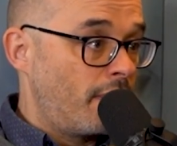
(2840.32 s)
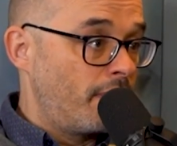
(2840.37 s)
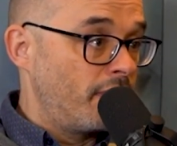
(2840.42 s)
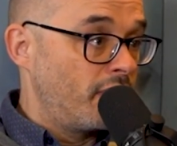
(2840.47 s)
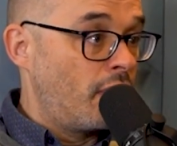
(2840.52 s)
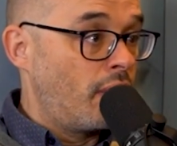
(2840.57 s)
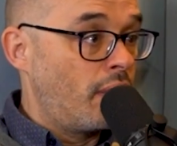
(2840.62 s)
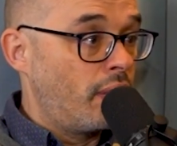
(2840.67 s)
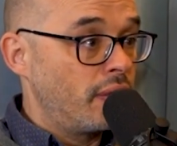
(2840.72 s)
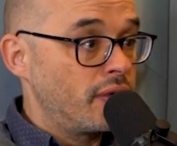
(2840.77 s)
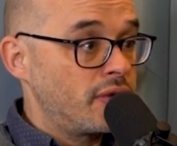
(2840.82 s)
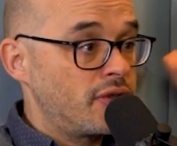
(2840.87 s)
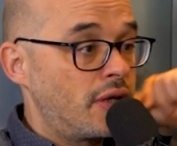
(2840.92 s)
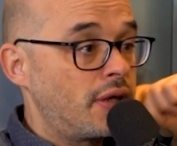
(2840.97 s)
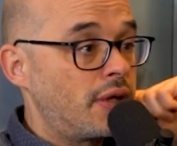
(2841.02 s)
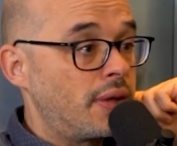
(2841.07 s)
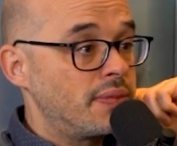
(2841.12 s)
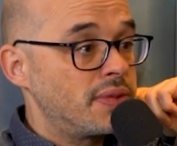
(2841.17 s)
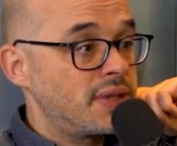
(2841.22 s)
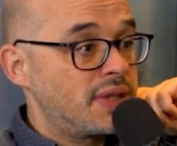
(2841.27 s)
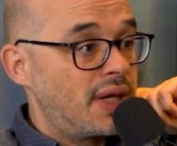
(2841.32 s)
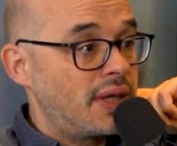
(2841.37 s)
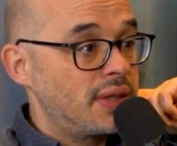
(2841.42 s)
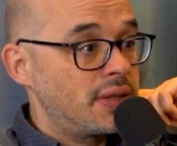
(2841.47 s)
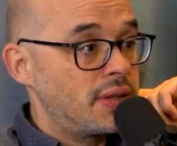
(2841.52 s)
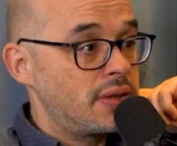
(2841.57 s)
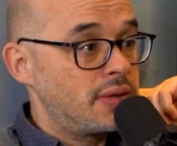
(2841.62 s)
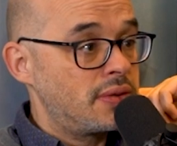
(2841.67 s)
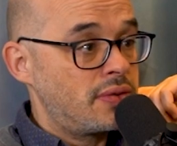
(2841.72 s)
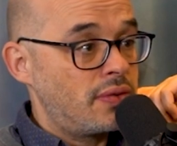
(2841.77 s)
the whole
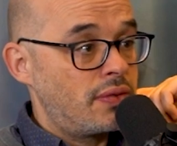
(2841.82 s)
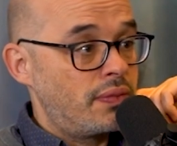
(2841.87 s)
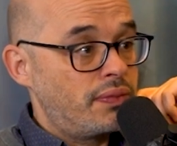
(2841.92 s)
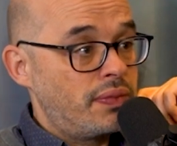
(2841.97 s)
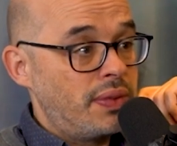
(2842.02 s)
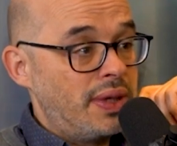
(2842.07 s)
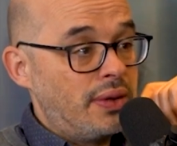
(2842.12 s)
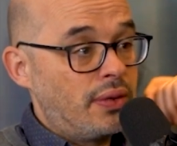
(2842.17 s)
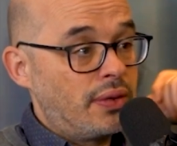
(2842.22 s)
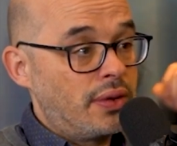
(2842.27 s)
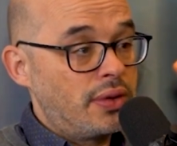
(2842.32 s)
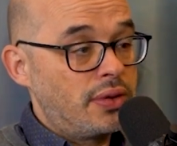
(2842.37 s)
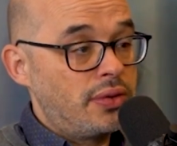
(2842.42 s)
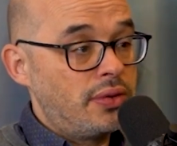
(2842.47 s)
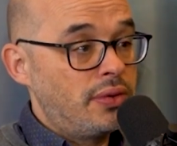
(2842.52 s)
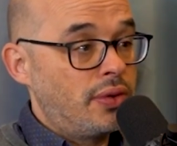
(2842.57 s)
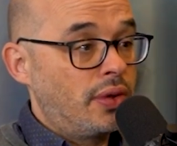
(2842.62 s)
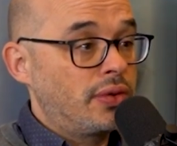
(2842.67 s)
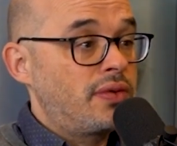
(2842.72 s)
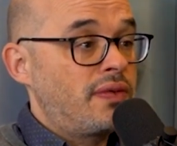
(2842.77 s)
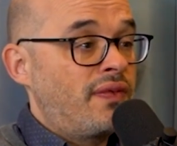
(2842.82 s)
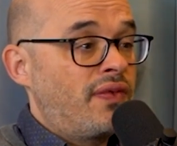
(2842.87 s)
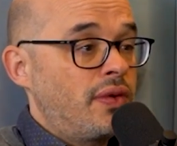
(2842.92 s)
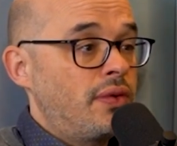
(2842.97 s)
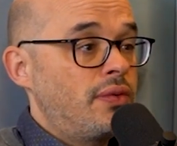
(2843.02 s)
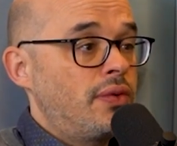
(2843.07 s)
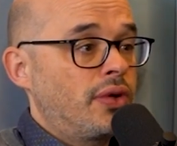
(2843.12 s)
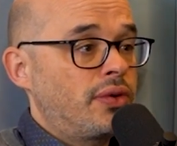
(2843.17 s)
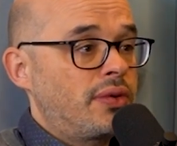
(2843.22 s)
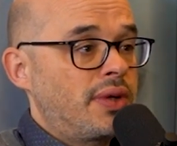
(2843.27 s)
circumstances. So in order for
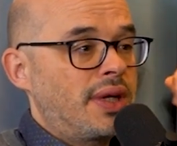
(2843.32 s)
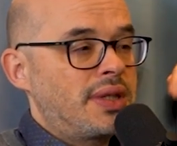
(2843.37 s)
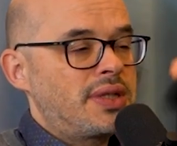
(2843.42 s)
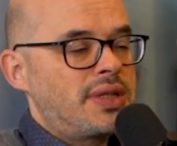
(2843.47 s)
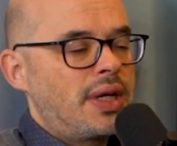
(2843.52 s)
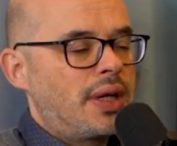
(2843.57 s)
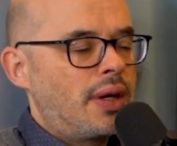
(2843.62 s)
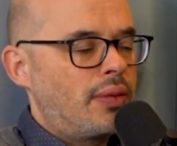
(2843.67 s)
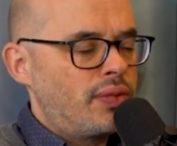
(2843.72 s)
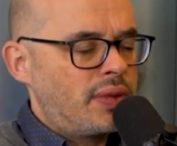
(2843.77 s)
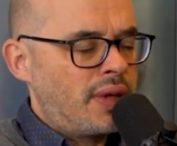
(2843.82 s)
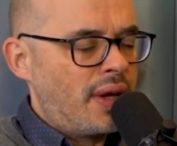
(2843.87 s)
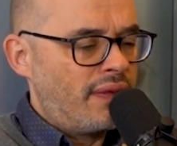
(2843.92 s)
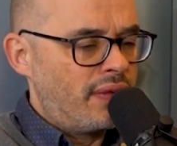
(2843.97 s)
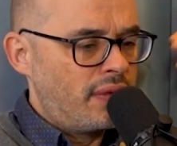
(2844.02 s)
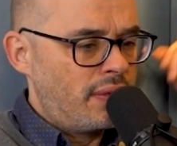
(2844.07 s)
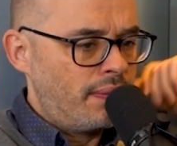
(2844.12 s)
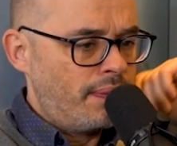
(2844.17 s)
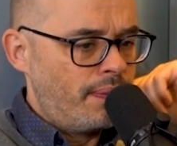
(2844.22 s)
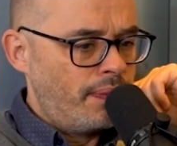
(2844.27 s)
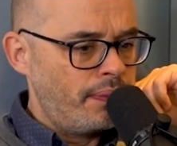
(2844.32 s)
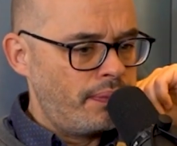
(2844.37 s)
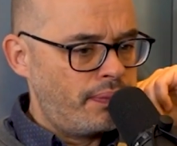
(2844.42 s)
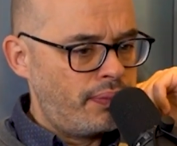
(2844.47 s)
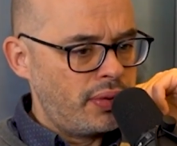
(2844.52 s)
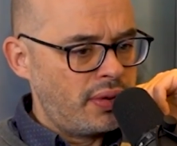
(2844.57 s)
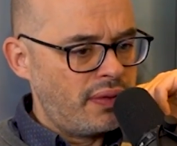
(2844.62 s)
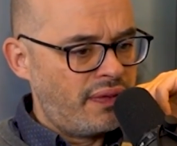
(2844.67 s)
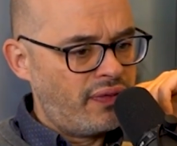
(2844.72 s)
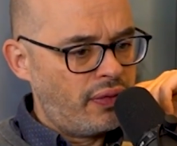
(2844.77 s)
you not to get sick, I would have to
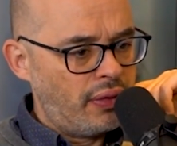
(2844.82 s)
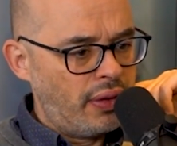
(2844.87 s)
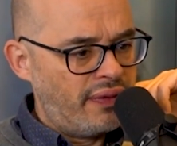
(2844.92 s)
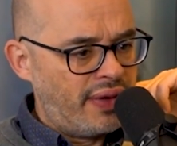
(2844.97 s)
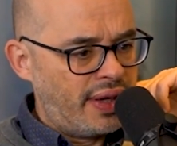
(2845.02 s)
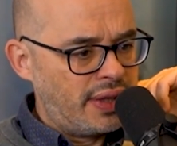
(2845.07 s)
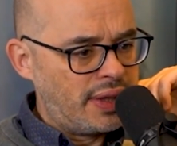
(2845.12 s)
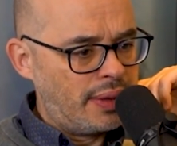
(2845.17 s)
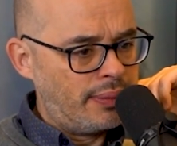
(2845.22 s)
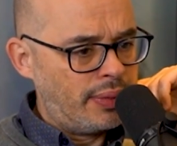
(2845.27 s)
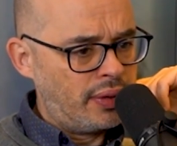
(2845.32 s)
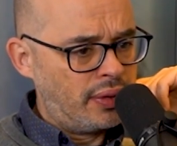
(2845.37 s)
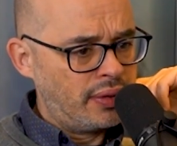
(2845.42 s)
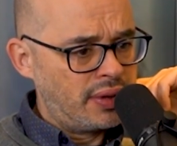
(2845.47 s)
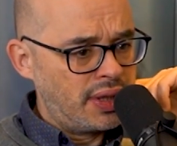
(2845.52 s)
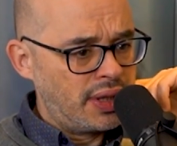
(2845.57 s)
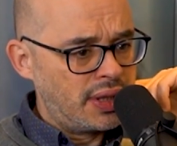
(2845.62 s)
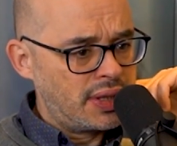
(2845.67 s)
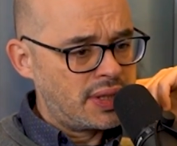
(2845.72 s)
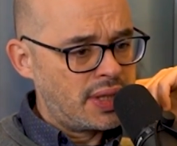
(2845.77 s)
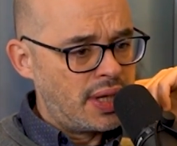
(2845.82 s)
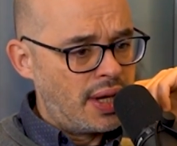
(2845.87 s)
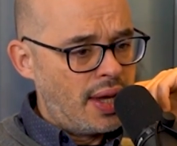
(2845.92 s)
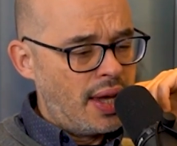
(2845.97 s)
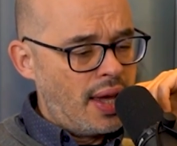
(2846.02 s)
put you full of antibiotics.